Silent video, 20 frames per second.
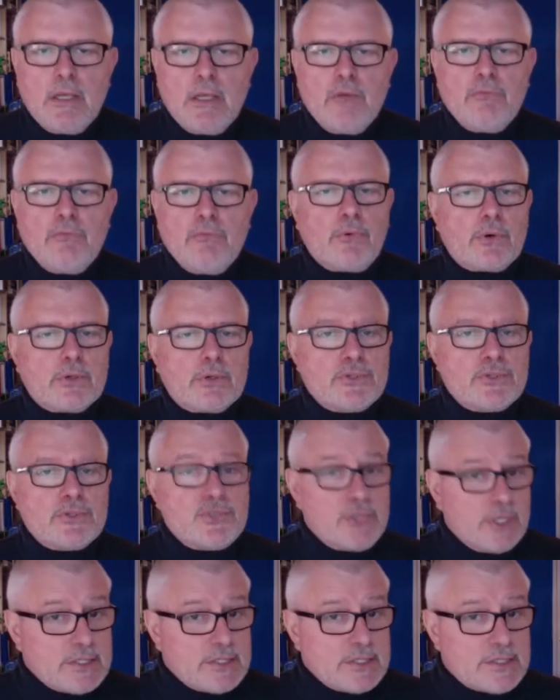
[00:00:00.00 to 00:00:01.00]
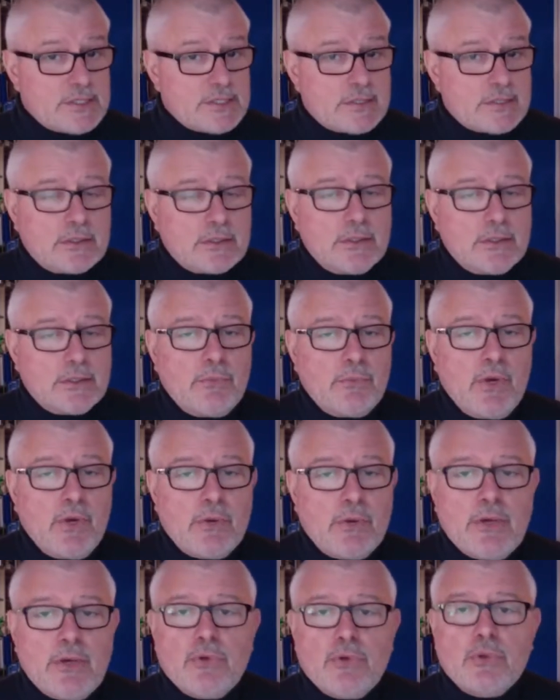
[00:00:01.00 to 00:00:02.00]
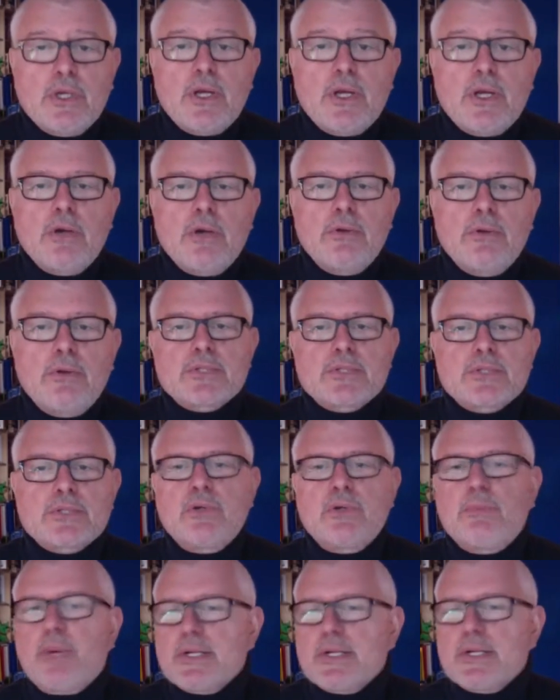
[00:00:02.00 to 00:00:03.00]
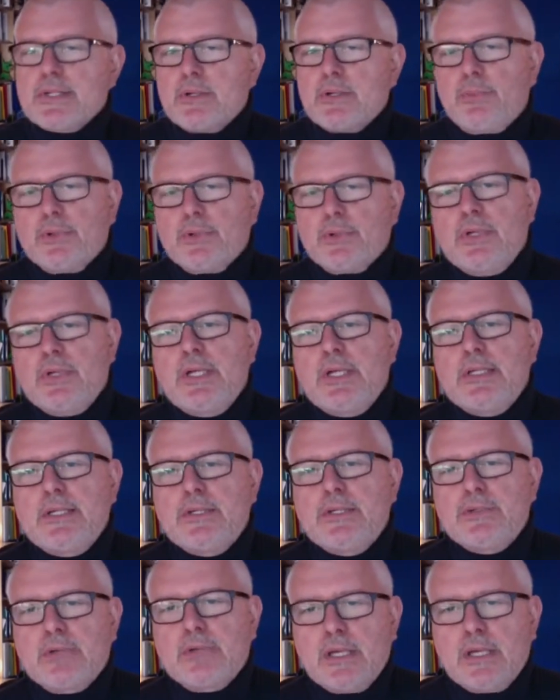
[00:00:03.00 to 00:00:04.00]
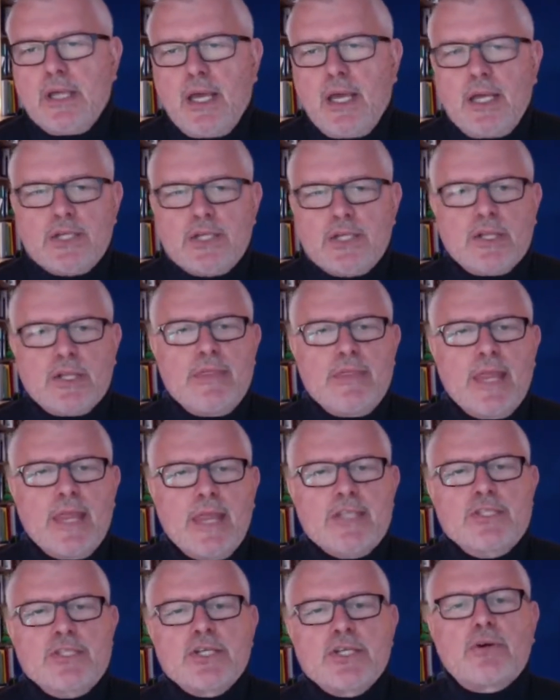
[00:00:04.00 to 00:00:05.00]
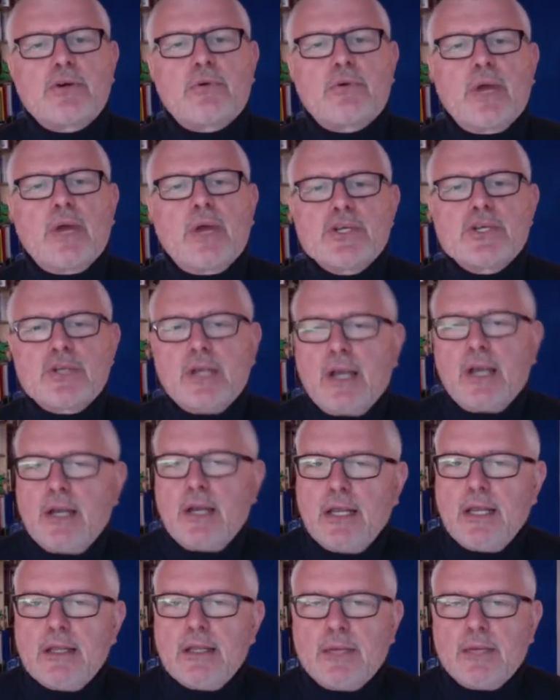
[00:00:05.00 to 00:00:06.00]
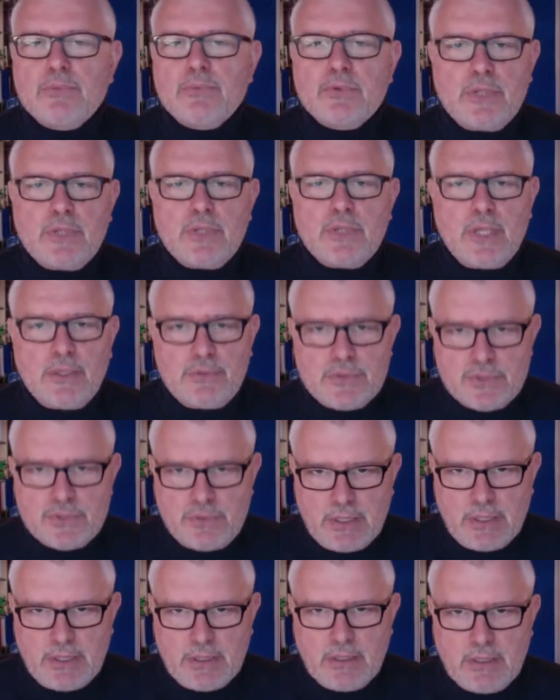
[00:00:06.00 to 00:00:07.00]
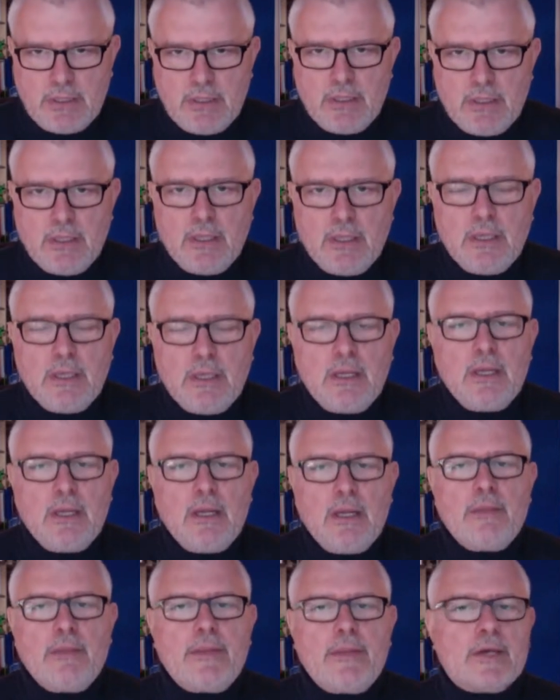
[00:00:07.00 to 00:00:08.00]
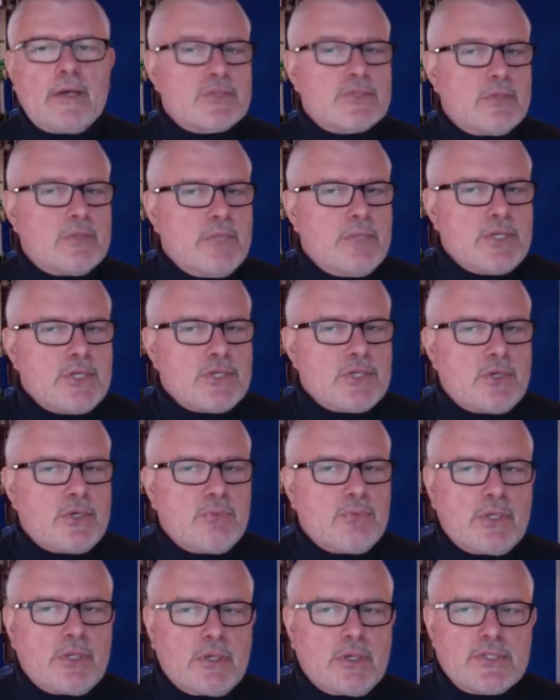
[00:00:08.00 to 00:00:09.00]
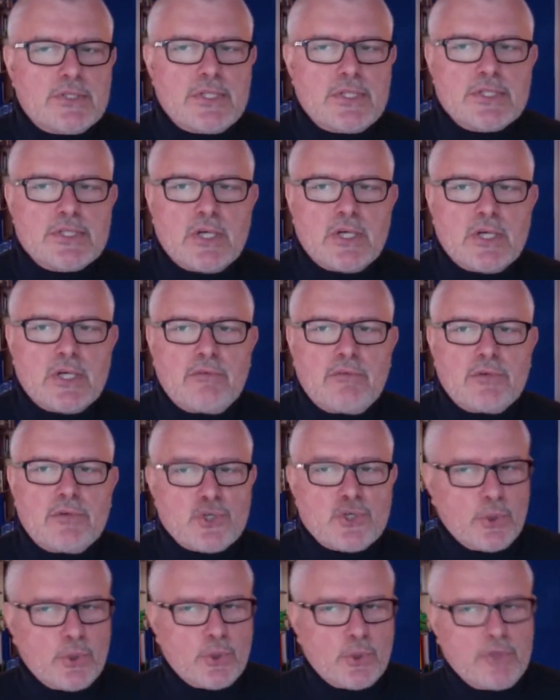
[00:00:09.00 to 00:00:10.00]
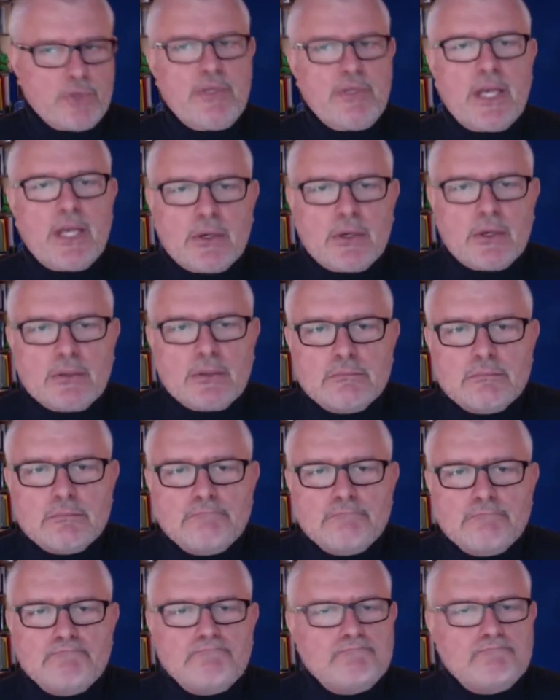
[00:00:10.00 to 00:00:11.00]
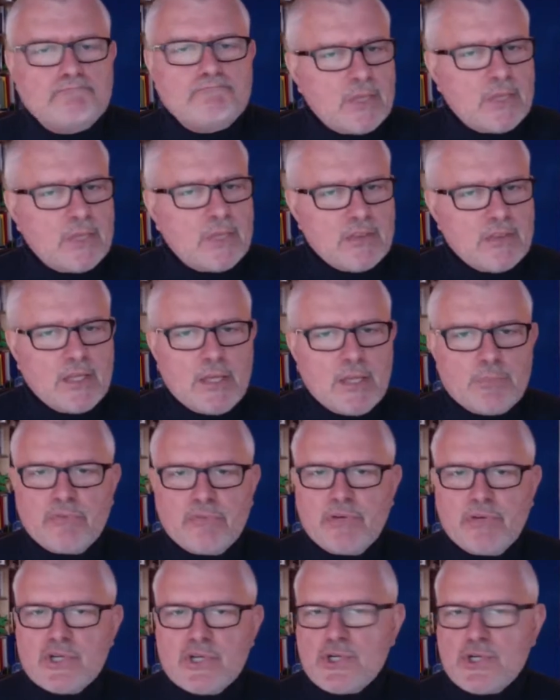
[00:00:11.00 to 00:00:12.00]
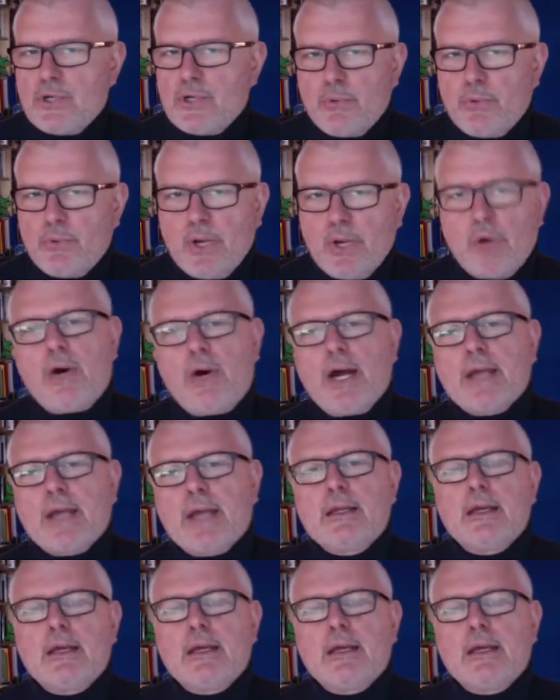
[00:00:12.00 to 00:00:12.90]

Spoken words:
For students, we wanted to include this group as an opportunity to engage the next generation and link them to the industry. Their submission would consist of a short video, nothing professional required,